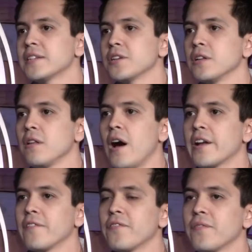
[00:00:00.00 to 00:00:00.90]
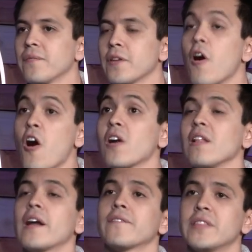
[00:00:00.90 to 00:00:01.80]
a lot of there are a
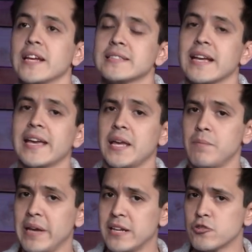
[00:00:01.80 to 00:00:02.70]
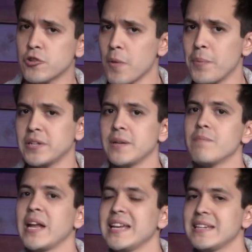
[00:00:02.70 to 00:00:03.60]
lot of things that can be interpreted
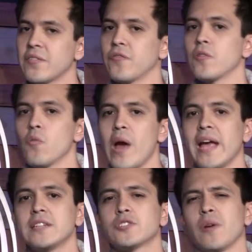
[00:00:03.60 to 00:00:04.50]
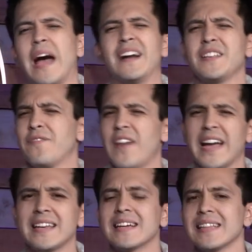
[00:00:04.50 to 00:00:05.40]
many different ways. So how do you
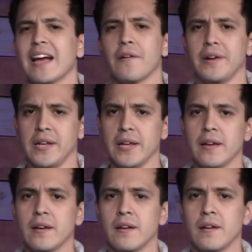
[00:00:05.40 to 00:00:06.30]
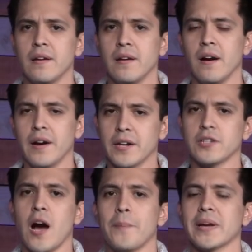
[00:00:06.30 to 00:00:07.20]
find clarity on a
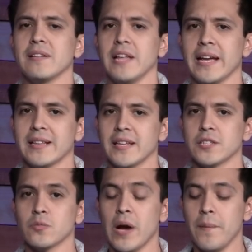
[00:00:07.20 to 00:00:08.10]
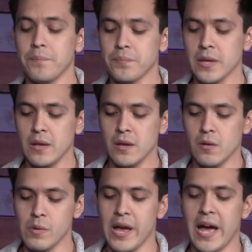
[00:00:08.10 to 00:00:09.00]
topic like this? Well,
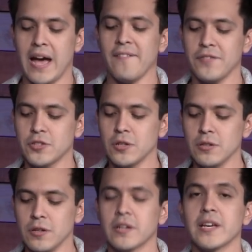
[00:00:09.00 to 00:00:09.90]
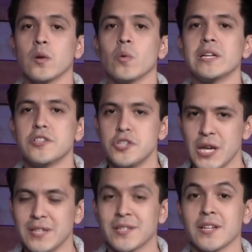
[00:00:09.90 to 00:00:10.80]
we have to look at what
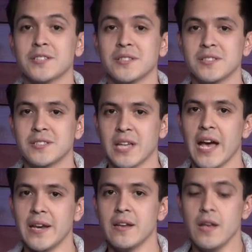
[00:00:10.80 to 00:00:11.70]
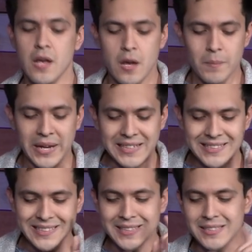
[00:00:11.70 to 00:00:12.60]
Jesus said because the
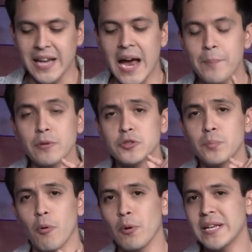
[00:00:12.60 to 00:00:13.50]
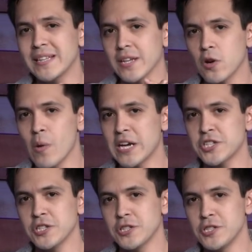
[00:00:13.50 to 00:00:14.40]
disciples pointed the
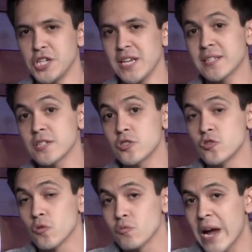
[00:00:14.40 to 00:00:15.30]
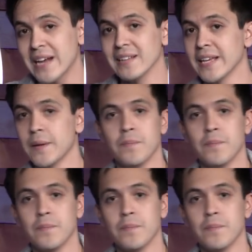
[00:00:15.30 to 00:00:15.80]
question to Jesus directly.